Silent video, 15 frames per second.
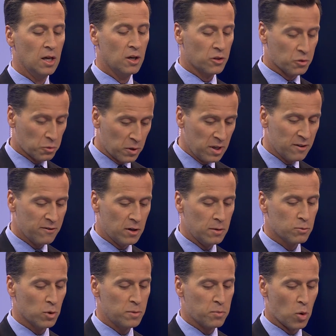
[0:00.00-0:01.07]
Three of
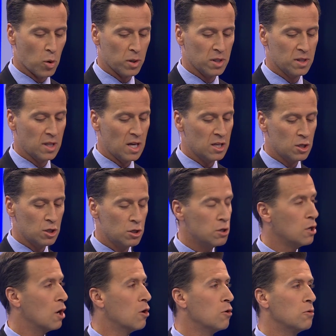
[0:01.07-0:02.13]
them reported that
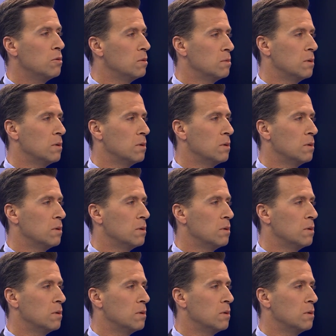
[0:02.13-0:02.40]
no